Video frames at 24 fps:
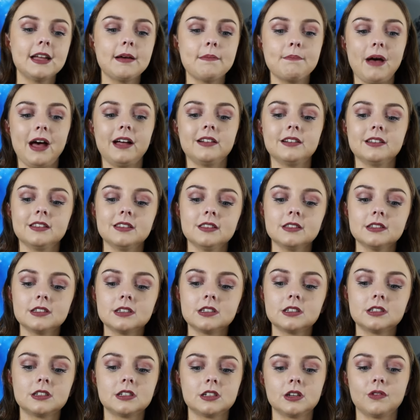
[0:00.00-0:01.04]

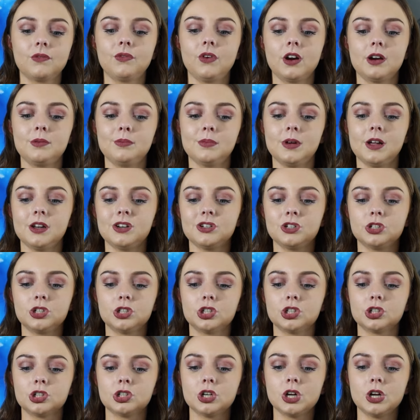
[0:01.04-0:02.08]
balanced, very
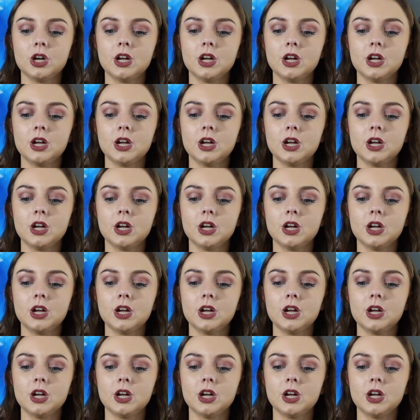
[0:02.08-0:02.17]
much